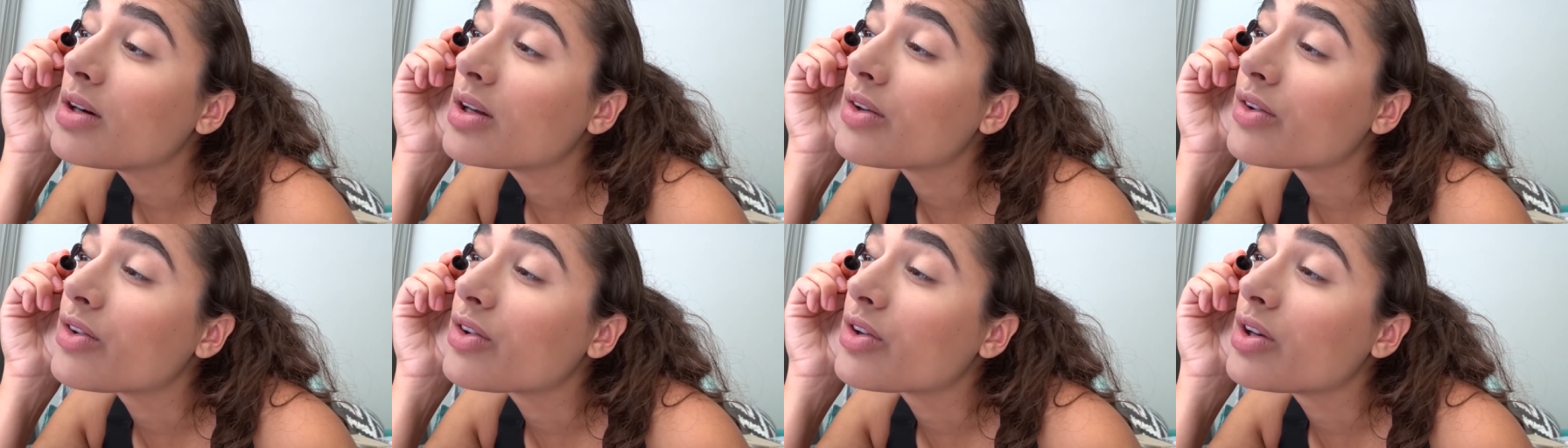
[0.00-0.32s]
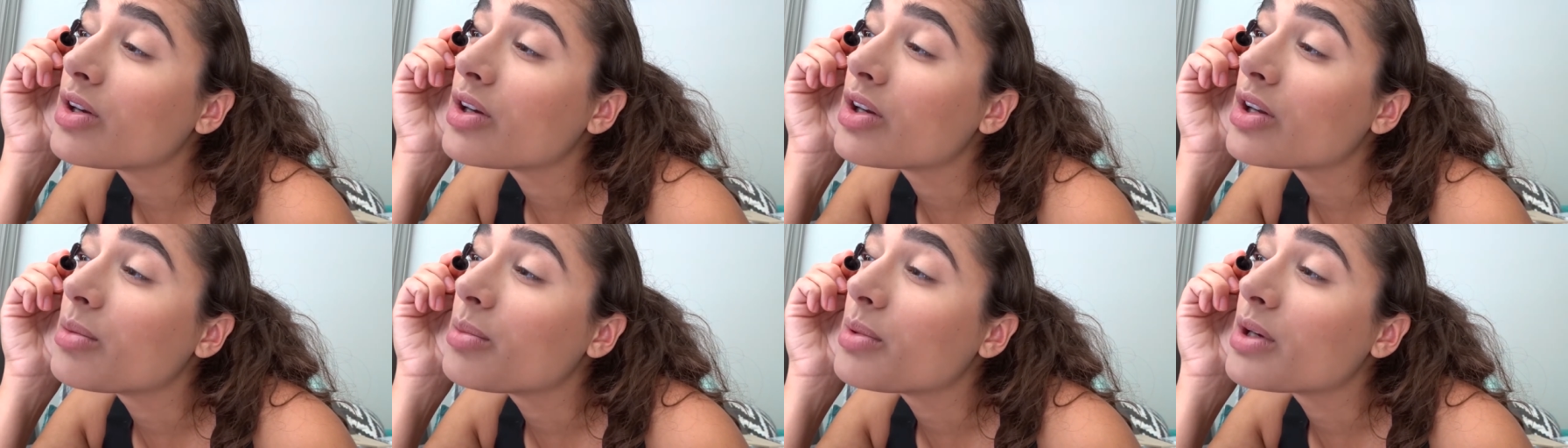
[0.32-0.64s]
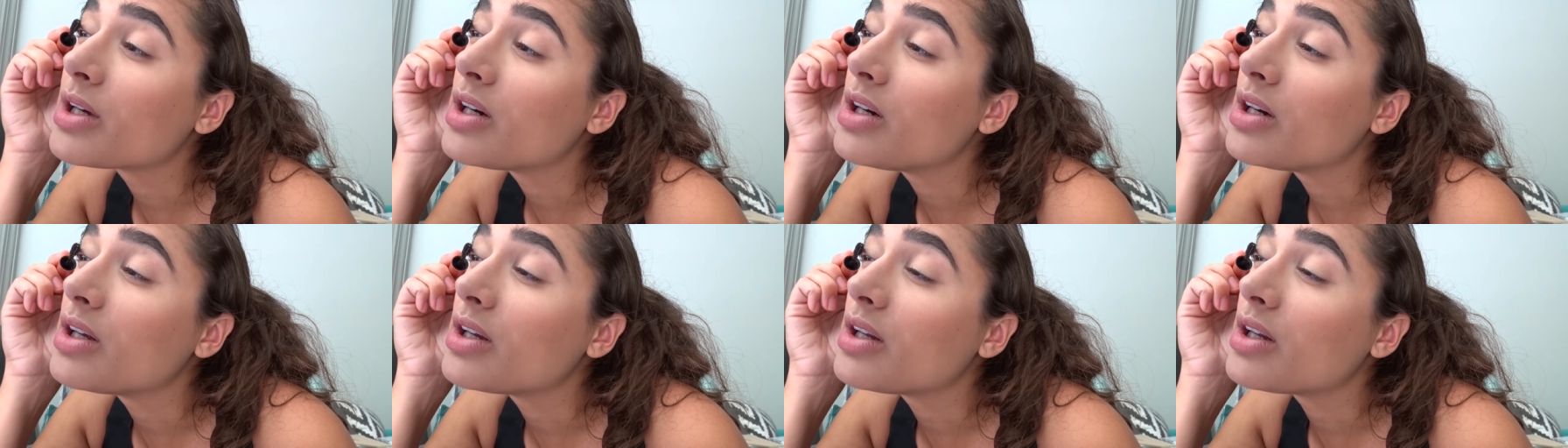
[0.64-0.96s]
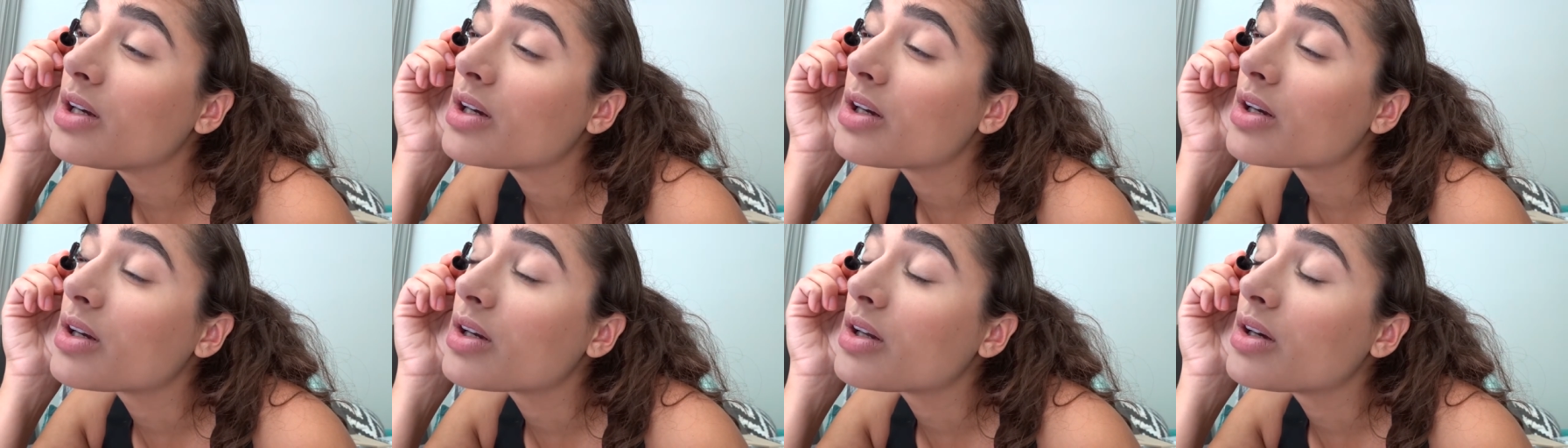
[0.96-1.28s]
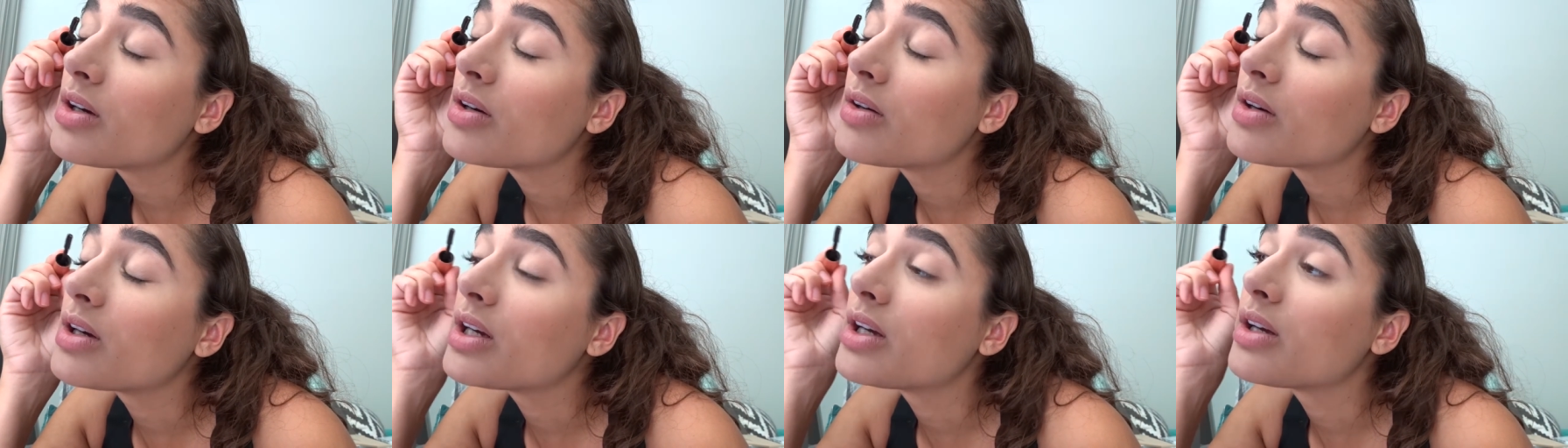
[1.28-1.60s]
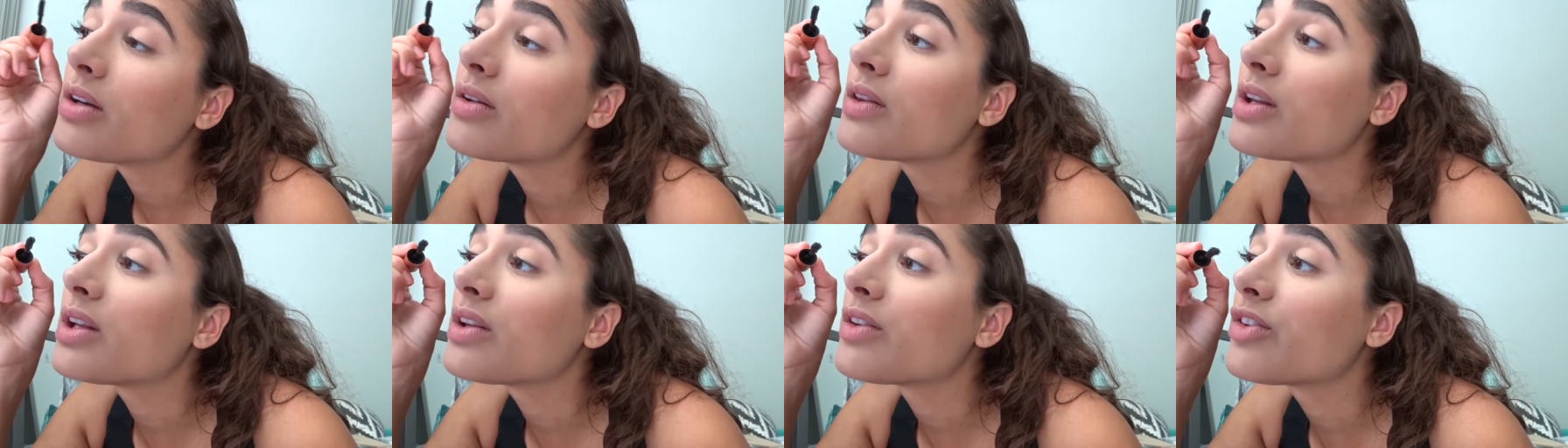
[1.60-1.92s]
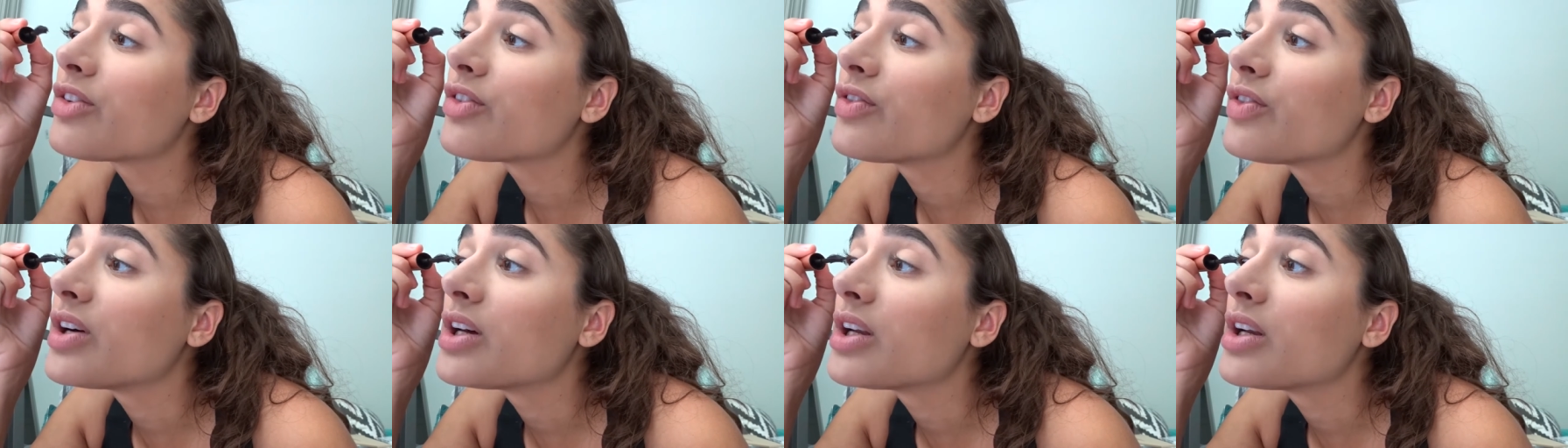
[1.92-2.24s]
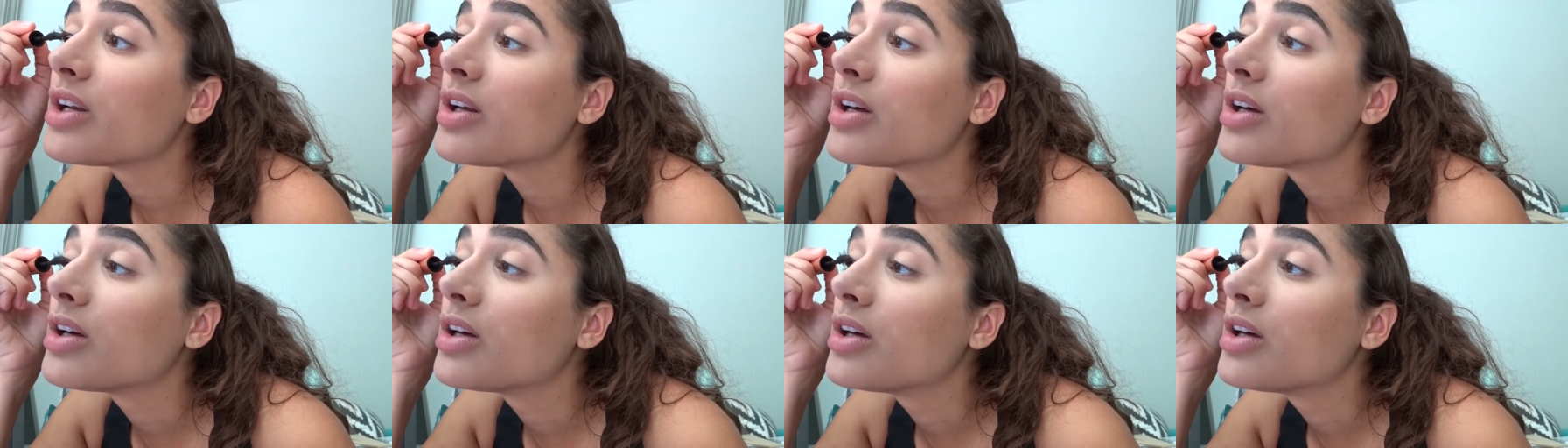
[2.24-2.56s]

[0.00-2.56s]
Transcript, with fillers: I just got out my contact. Okay, that's fun.